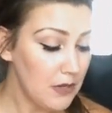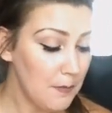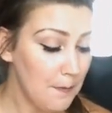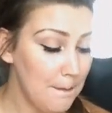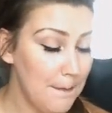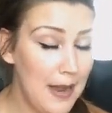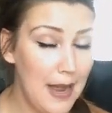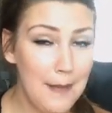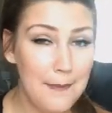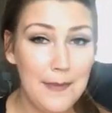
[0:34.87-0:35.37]

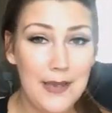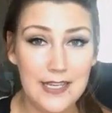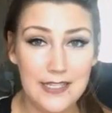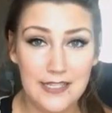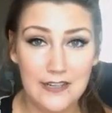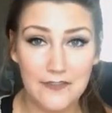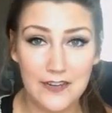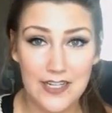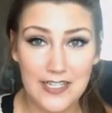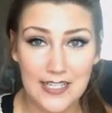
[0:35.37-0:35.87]
My
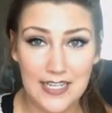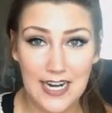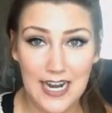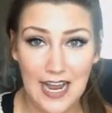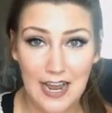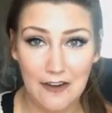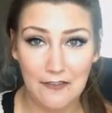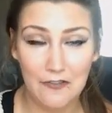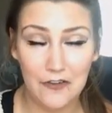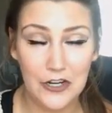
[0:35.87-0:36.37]
best advice that I
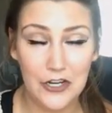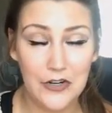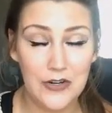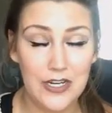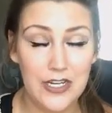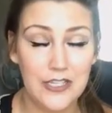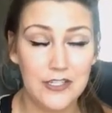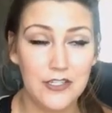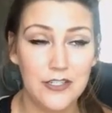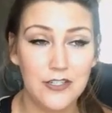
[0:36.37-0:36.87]
have for you
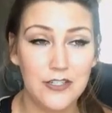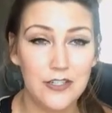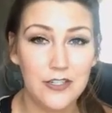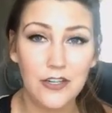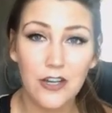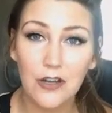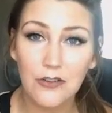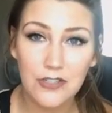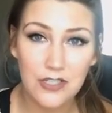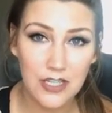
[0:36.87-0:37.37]
is just to
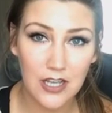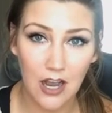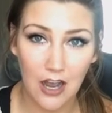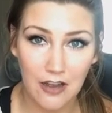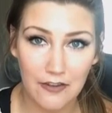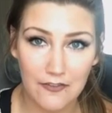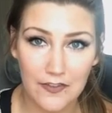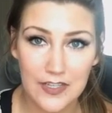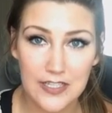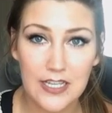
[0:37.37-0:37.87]
go to the
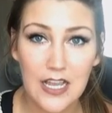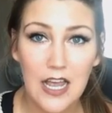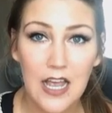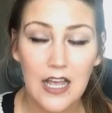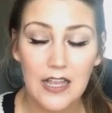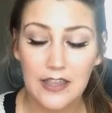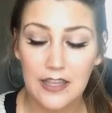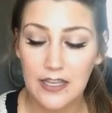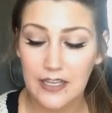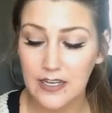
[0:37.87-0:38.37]
office.
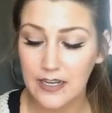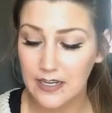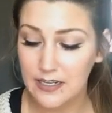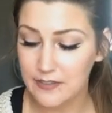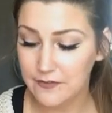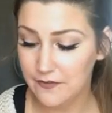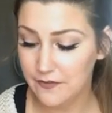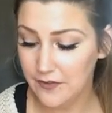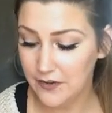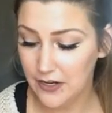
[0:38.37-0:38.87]
It
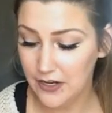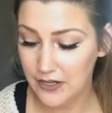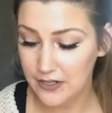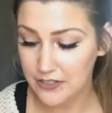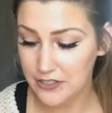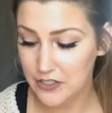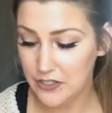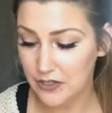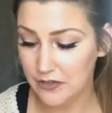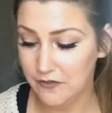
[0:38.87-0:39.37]
is
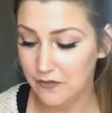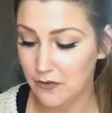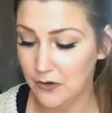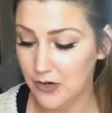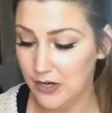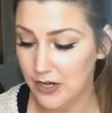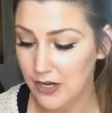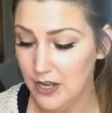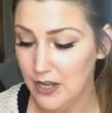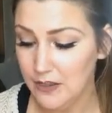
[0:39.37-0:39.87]
very
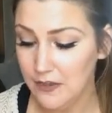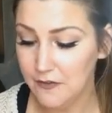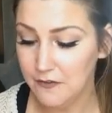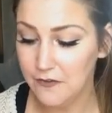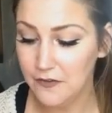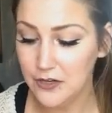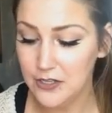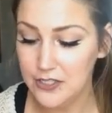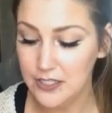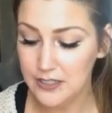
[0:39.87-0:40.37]
straightforward. The
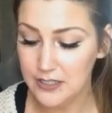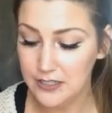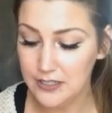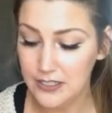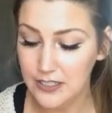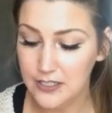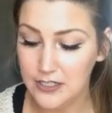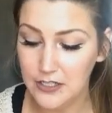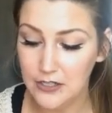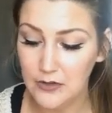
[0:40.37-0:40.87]
first thing that
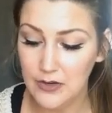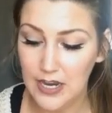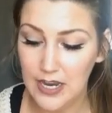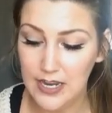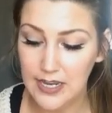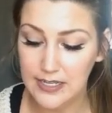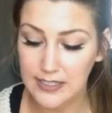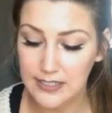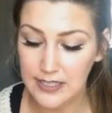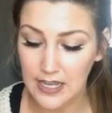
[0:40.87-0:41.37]
they do
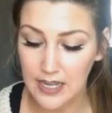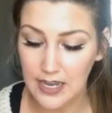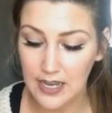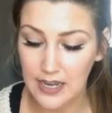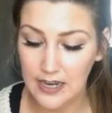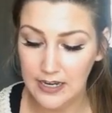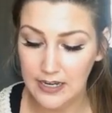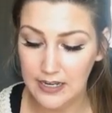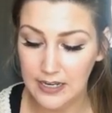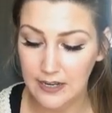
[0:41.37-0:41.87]
is
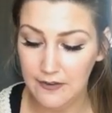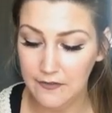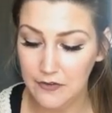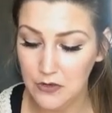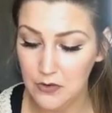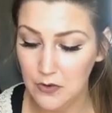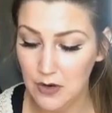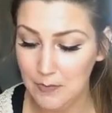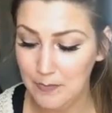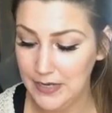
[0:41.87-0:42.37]
they give
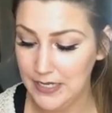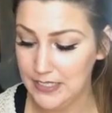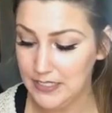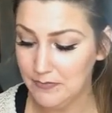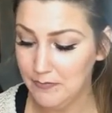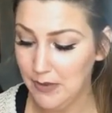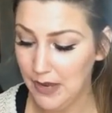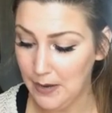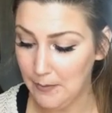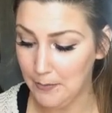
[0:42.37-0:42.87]
you a piece
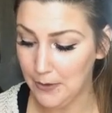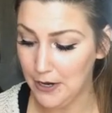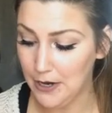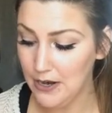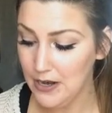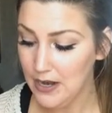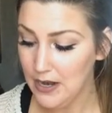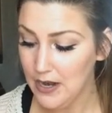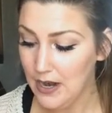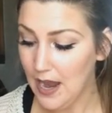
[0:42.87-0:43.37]
of
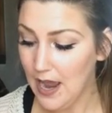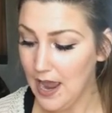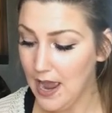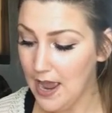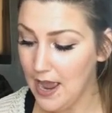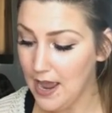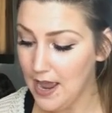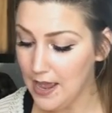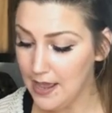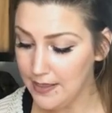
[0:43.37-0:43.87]
paper,
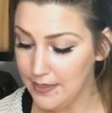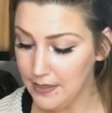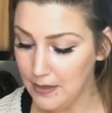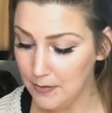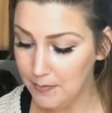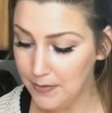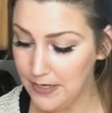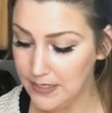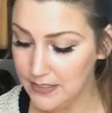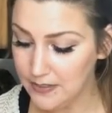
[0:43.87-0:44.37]
and
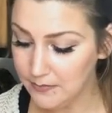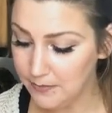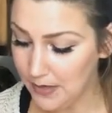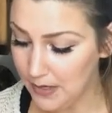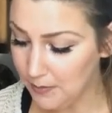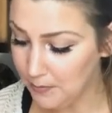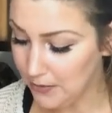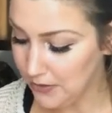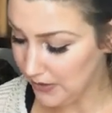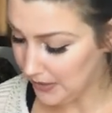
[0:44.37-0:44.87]
the piece of
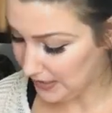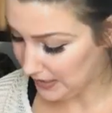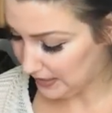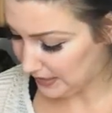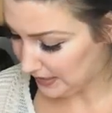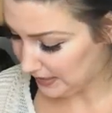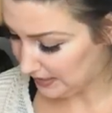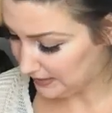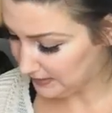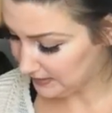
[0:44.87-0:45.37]
paper
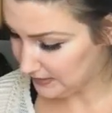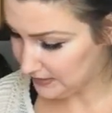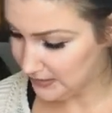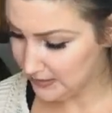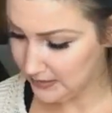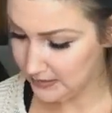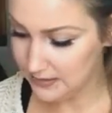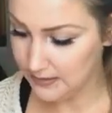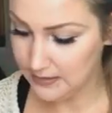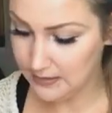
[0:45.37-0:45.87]

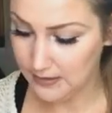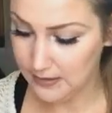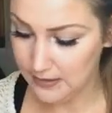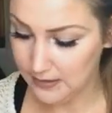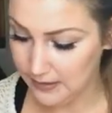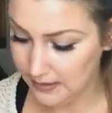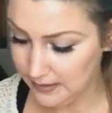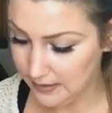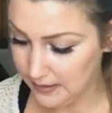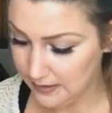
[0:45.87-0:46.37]
is
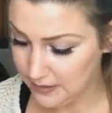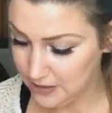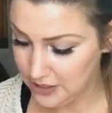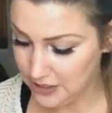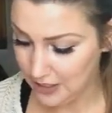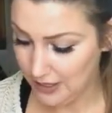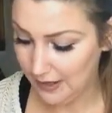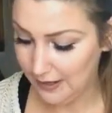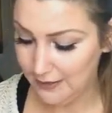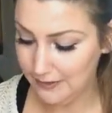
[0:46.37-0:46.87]
like a
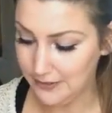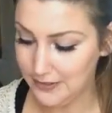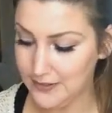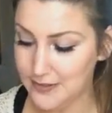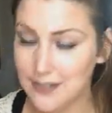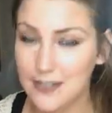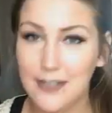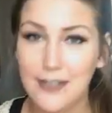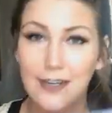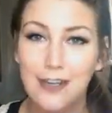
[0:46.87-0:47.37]

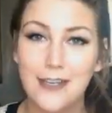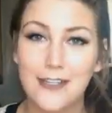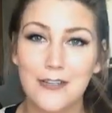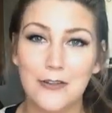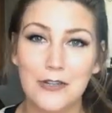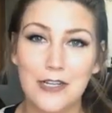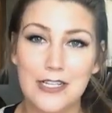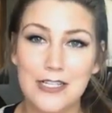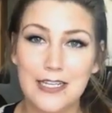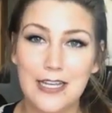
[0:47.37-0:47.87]
checklist.
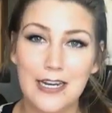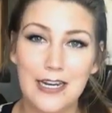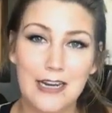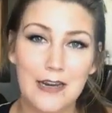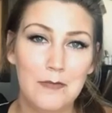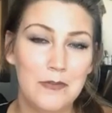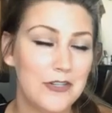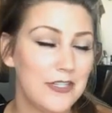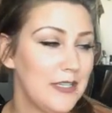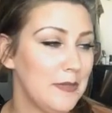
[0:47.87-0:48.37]
So it doesn't get
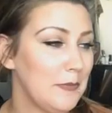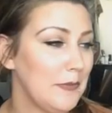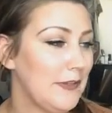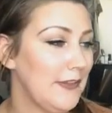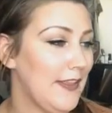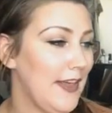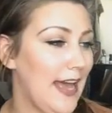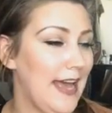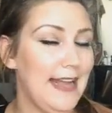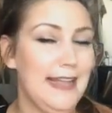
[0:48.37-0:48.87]
any more simple
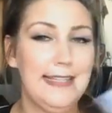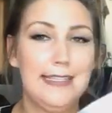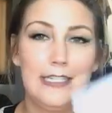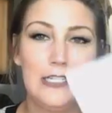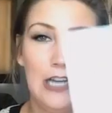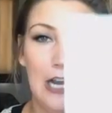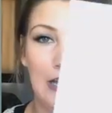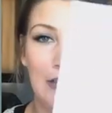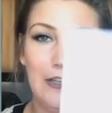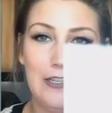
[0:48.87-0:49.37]
than that. It's a
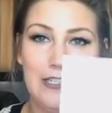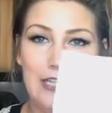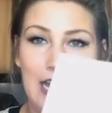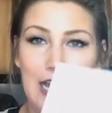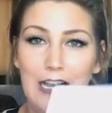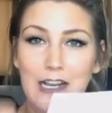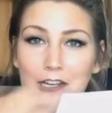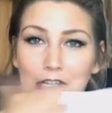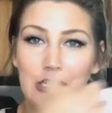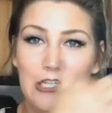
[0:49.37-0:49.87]
checklist,
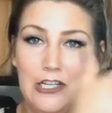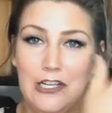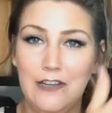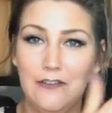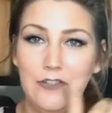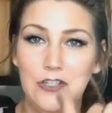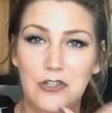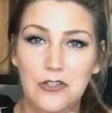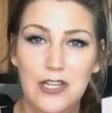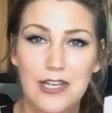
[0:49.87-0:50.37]
and she
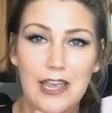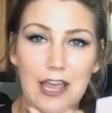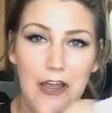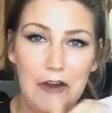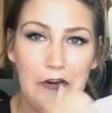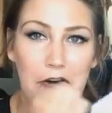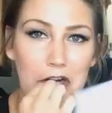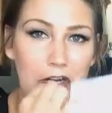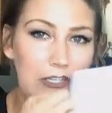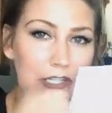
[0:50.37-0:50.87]
gives you like
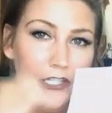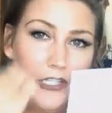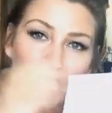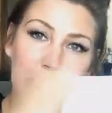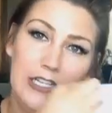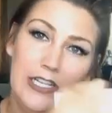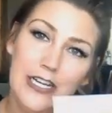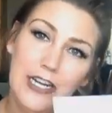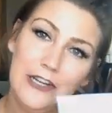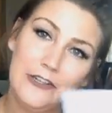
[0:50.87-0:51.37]
arrows, and
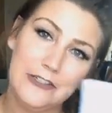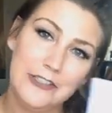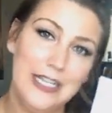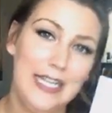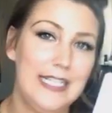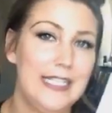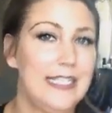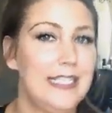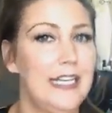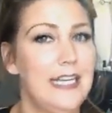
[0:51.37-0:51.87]
she like
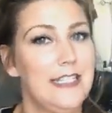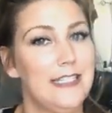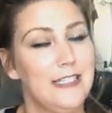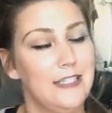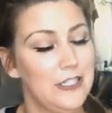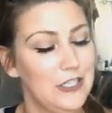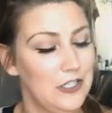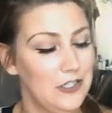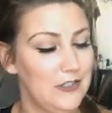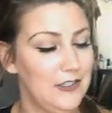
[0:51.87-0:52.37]
underlines things,
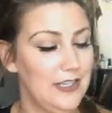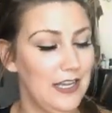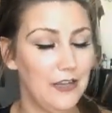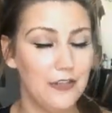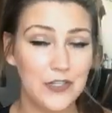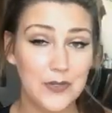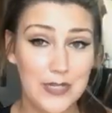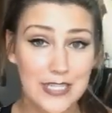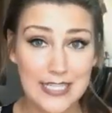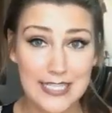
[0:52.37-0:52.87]
and she
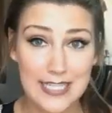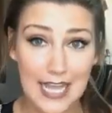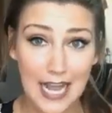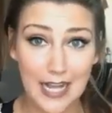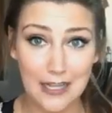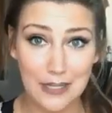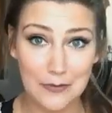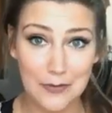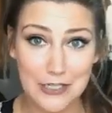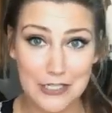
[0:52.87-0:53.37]
tells you
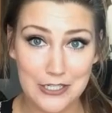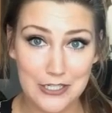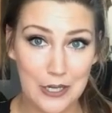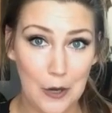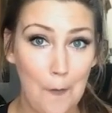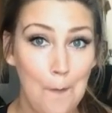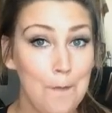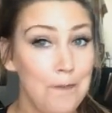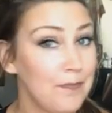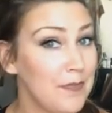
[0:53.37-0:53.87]
exactly what to
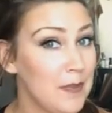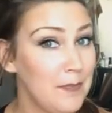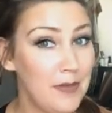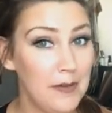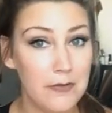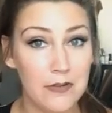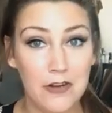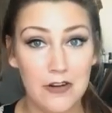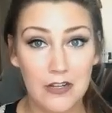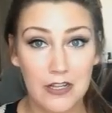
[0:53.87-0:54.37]
do. The
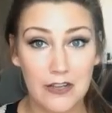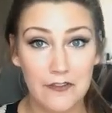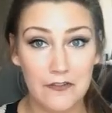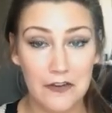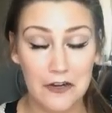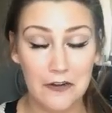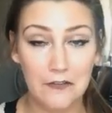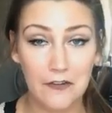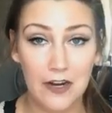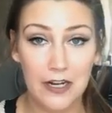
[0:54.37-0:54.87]
people are like
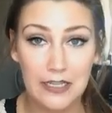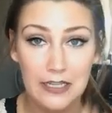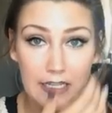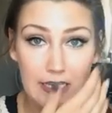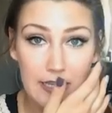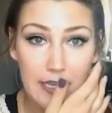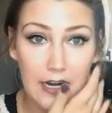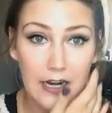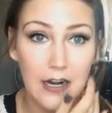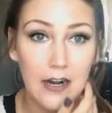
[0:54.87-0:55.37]
very
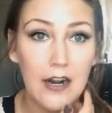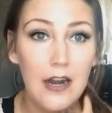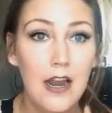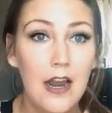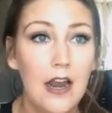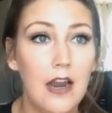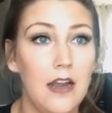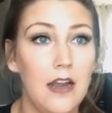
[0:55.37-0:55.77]
friendly there.